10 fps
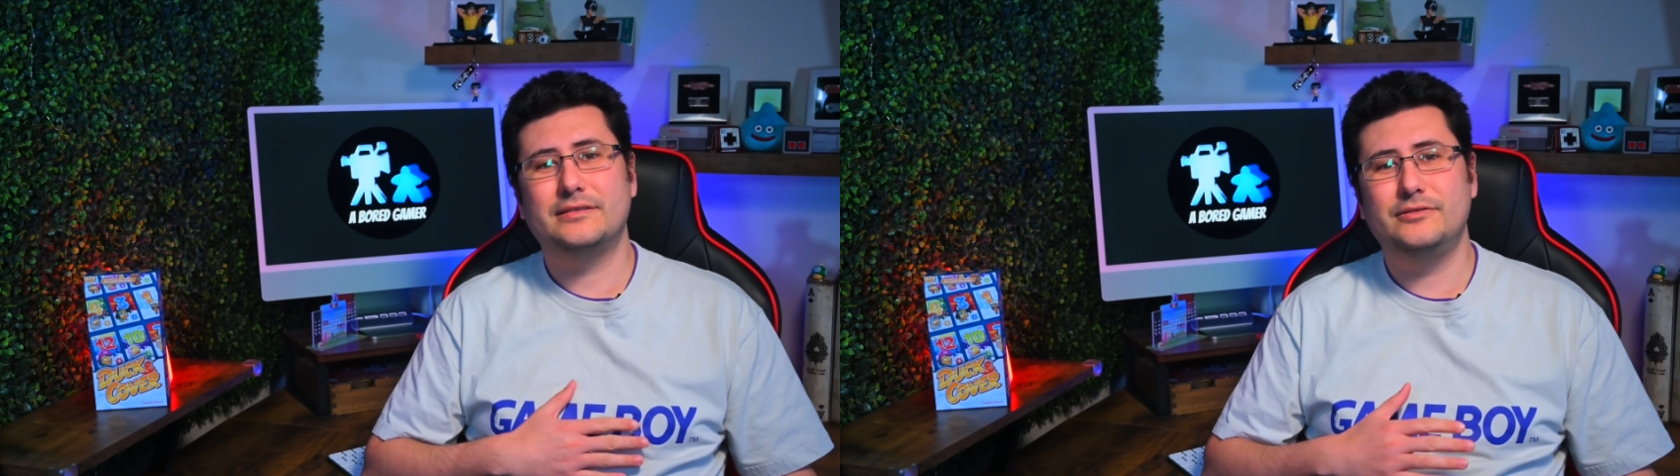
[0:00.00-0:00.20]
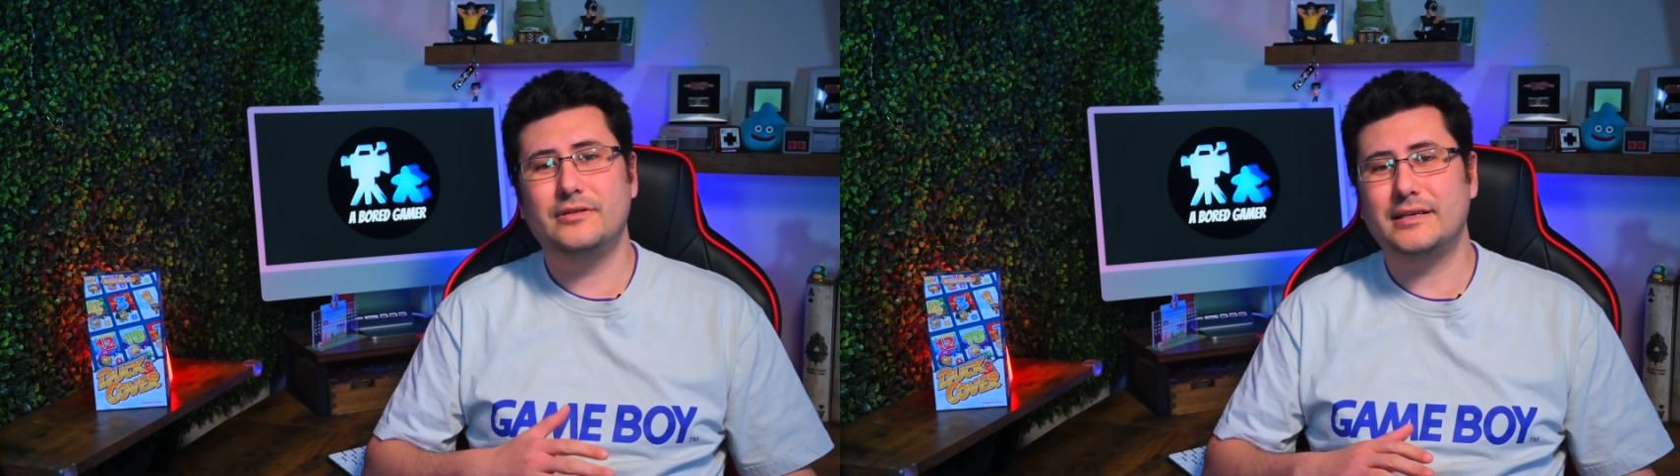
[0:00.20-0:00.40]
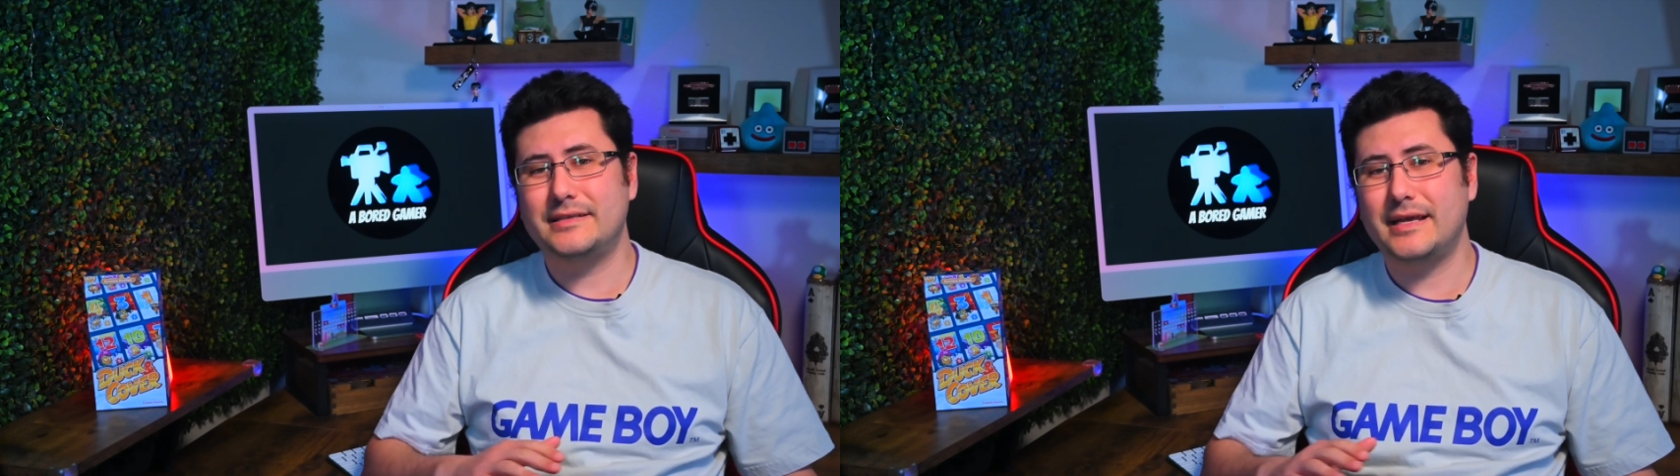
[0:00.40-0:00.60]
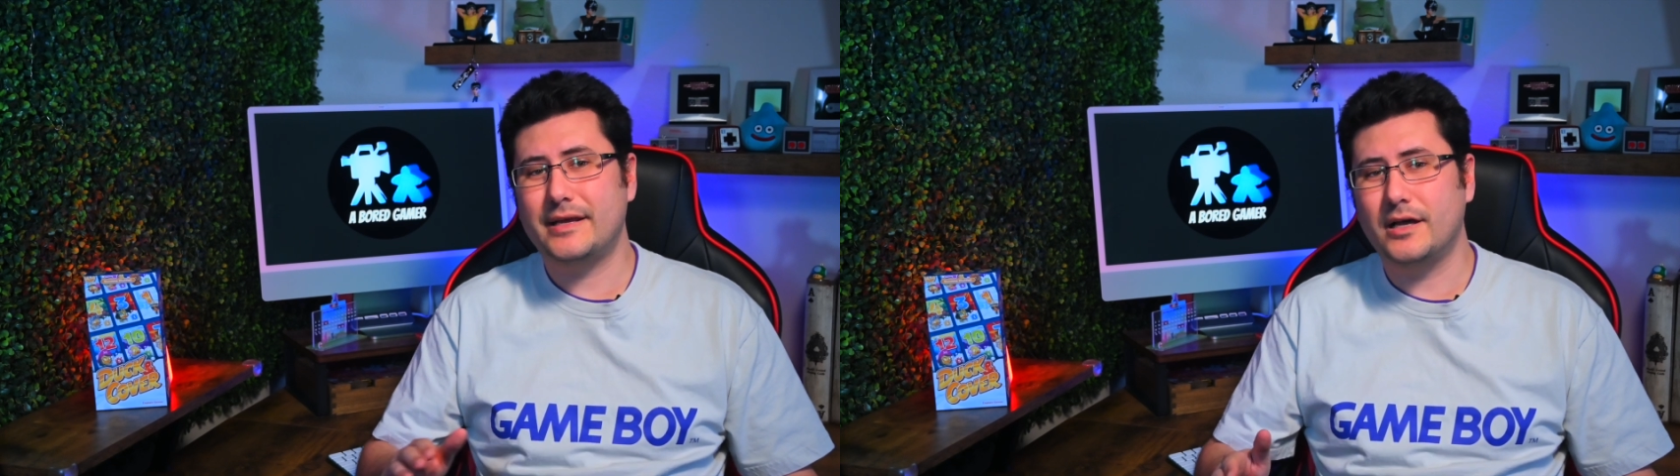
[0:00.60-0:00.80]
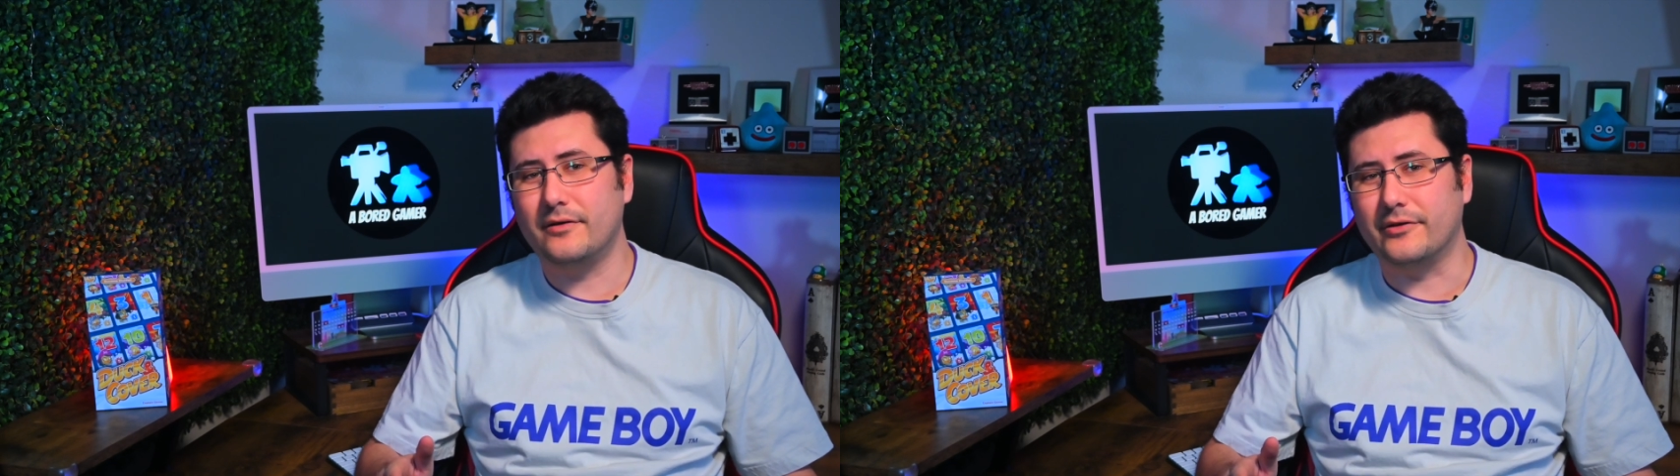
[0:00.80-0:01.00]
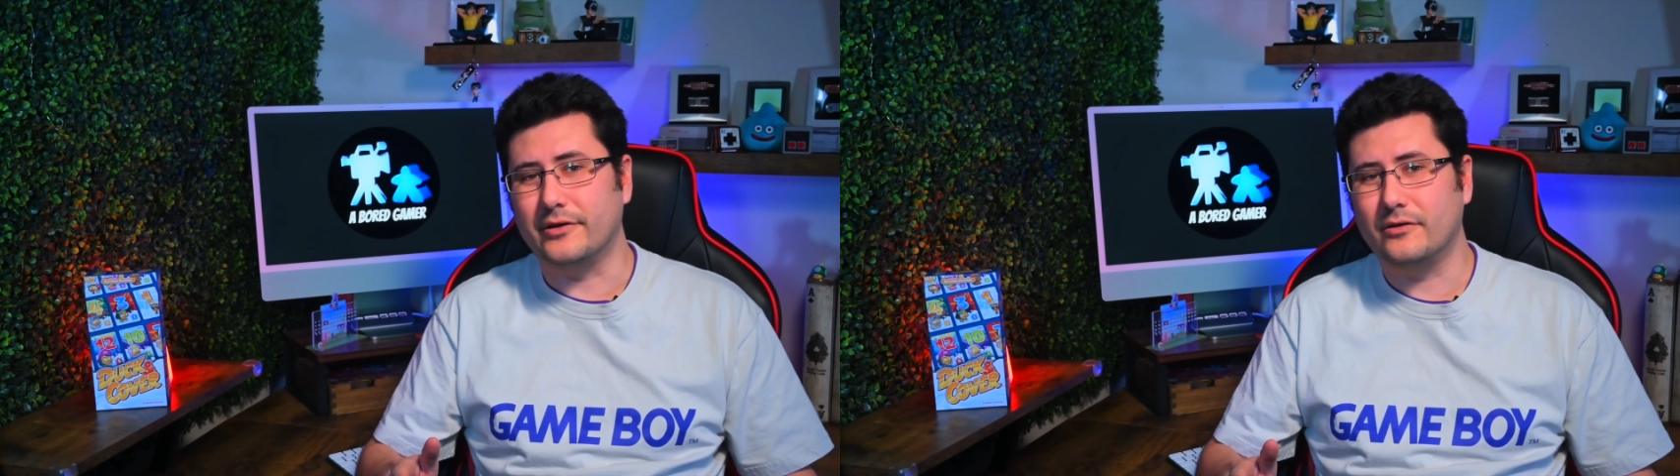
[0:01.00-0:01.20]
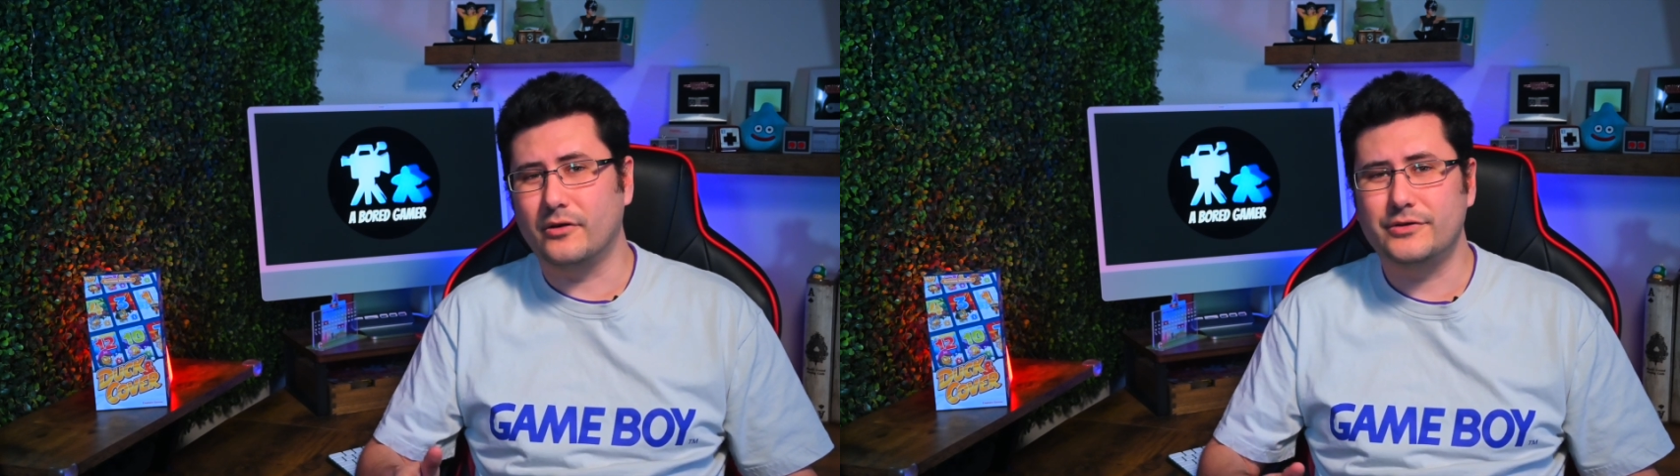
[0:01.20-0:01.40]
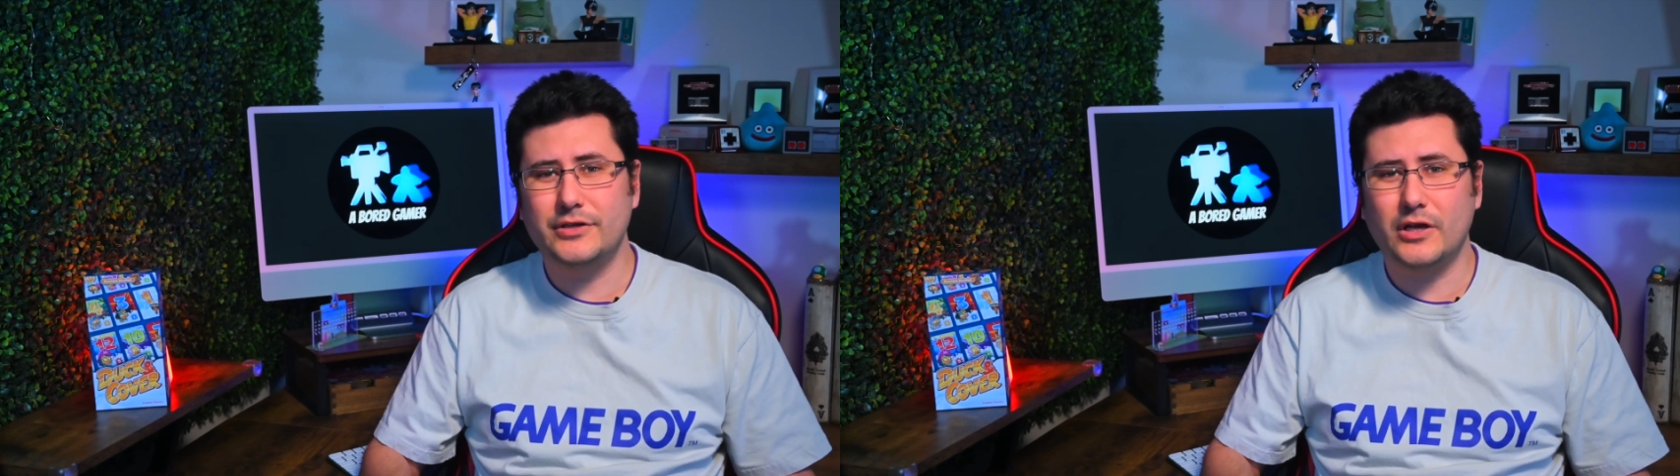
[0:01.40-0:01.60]
do not take cover
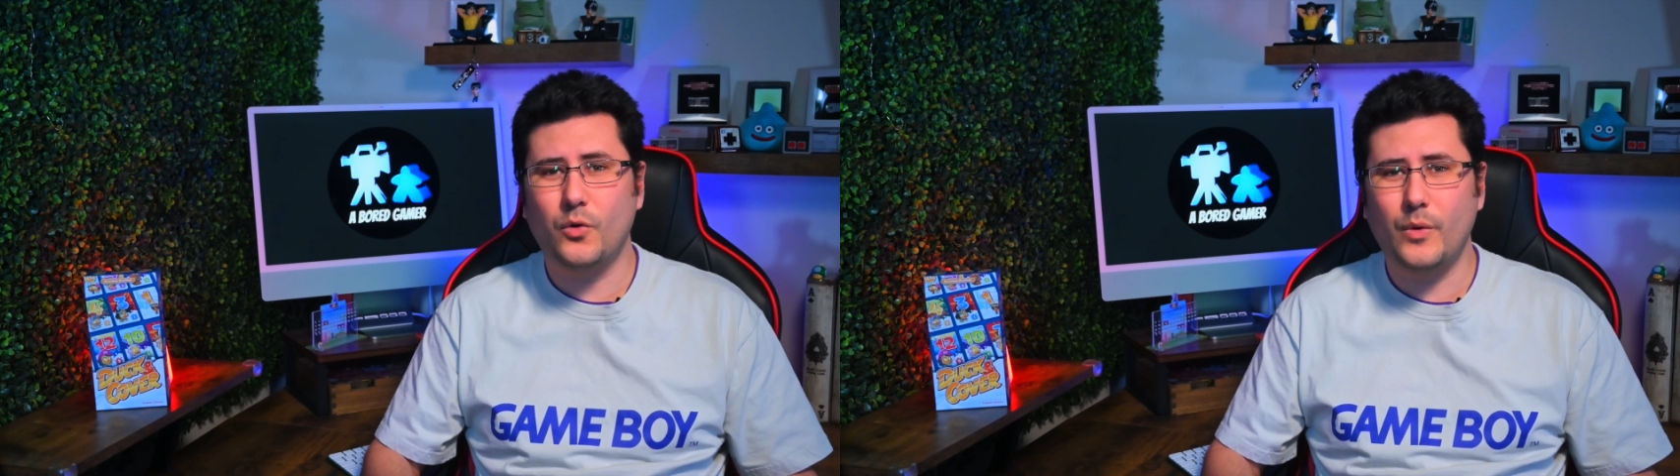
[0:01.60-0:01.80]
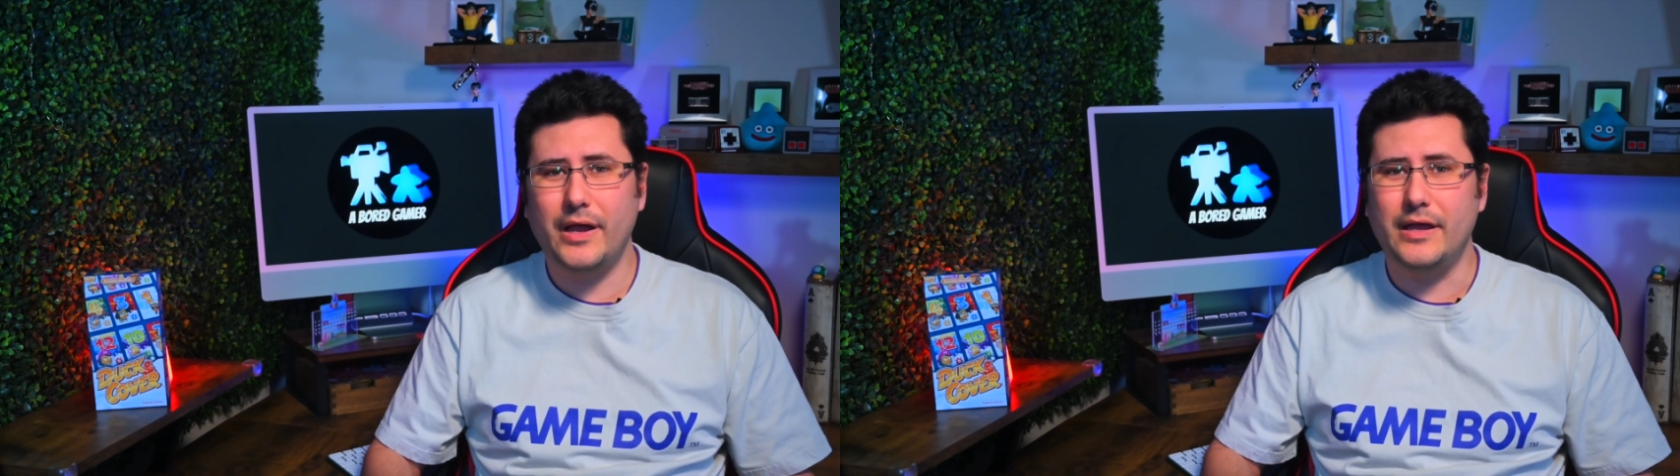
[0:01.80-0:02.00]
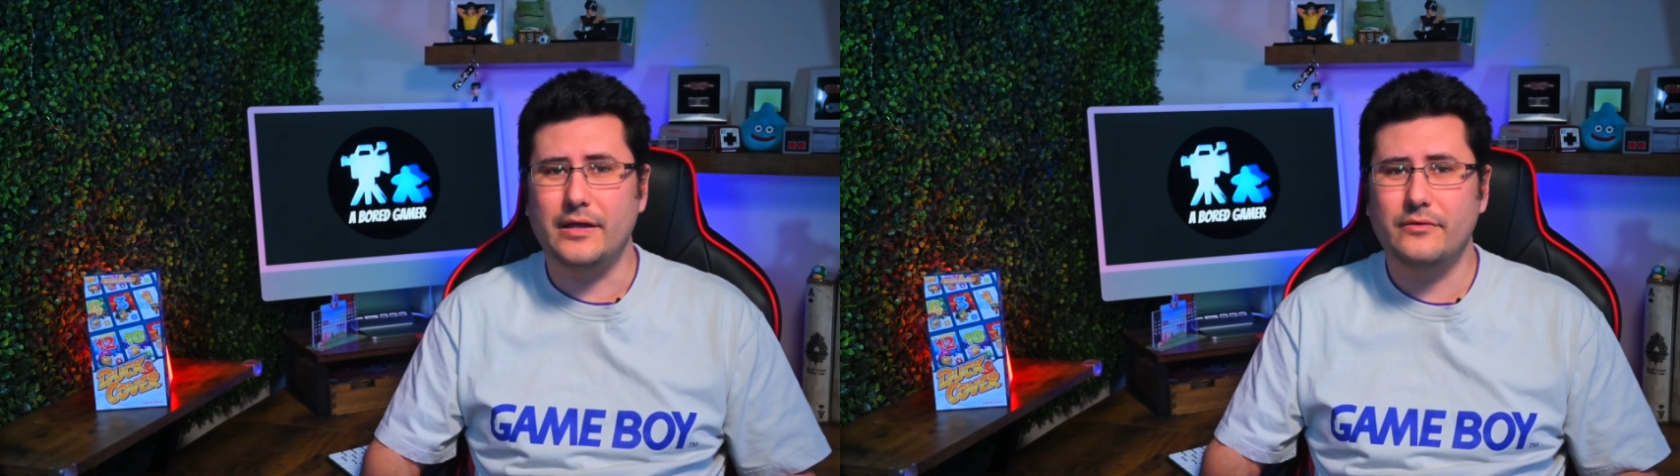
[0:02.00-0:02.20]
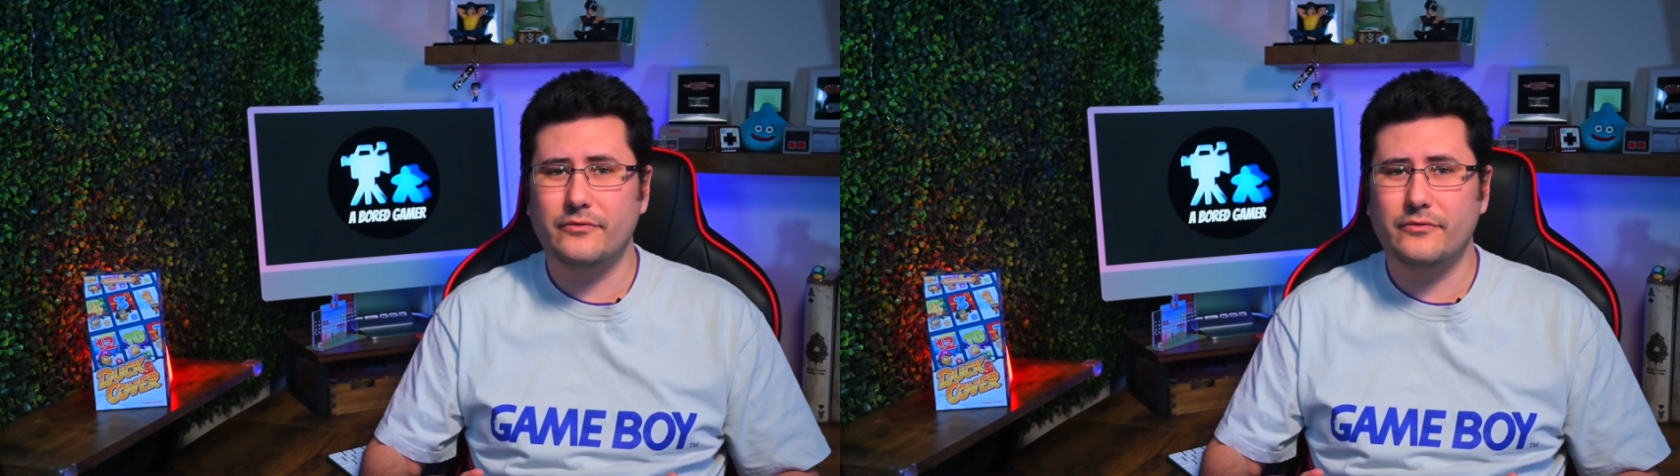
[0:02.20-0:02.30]
or duck away